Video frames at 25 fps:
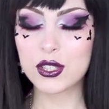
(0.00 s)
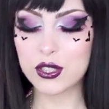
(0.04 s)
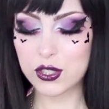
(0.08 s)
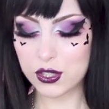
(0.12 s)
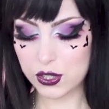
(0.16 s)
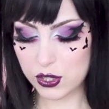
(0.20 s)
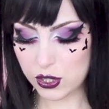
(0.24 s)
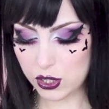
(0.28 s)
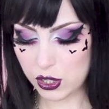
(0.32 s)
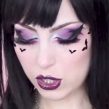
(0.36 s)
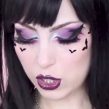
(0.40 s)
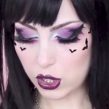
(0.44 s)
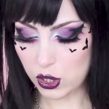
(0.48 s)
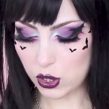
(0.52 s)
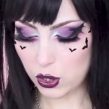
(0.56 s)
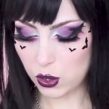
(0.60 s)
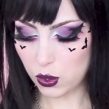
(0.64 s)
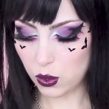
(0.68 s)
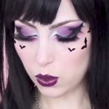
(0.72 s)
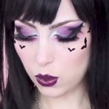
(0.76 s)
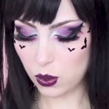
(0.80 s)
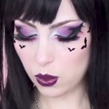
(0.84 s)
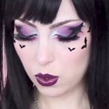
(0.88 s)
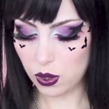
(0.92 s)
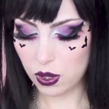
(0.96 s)

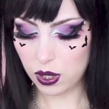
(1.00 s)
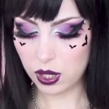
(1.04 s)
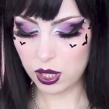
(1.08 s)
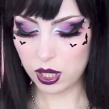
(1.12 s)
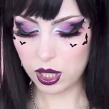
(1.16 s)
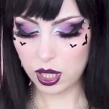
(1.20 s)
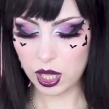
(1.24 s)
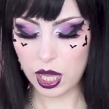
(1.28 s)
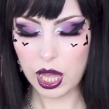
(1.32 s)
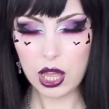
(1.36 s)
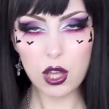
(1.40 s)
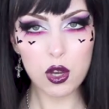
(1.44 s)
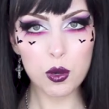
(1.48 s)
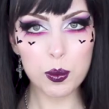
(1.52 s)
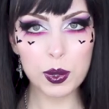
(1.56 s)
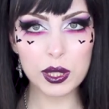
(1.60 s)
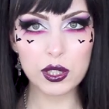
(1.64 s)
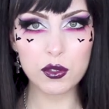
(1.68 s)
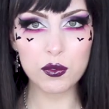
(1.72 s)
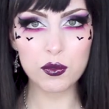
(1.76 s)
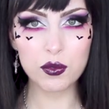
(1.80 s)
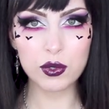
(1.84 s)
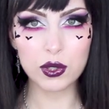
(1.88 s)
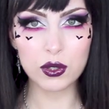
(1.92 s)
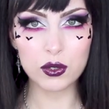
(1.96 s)
So I hope I
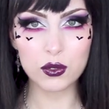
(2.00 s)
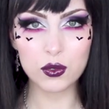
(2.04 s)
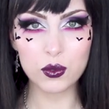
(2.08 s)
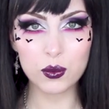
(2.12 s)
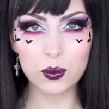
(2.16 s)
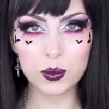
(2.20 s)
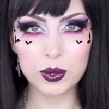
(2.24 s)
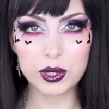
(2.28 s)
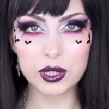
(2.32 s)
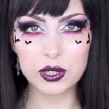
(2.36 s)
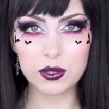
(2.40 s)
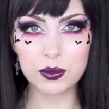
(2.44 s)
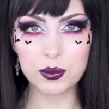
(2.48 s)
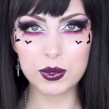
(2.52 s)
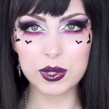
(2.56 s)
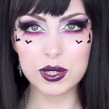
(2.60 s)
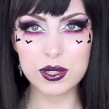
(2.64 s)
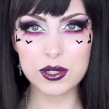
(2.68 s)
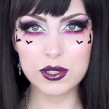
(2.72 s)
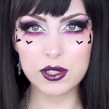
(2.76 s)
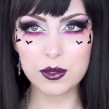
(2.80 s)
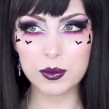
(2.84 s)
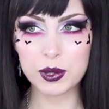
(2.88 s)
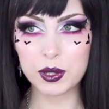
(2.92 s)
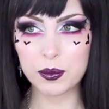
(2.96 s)
don't feel too weird with
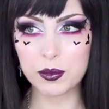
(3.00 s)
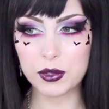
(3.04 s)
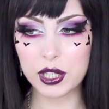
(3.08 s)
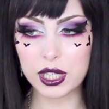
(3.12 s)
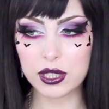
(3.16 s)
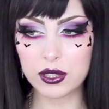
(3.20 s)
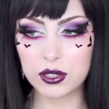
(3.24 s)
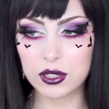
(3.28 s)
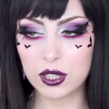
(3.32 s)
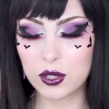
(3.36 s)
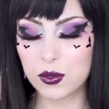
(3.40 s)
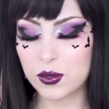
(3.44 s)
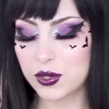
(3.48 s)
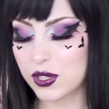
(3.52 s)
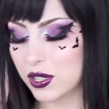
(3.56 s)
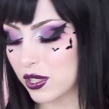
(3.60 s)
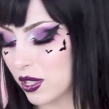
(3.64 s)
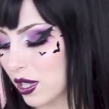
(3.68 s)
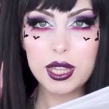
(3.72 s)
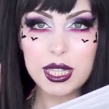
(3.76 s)
so many bright clothes.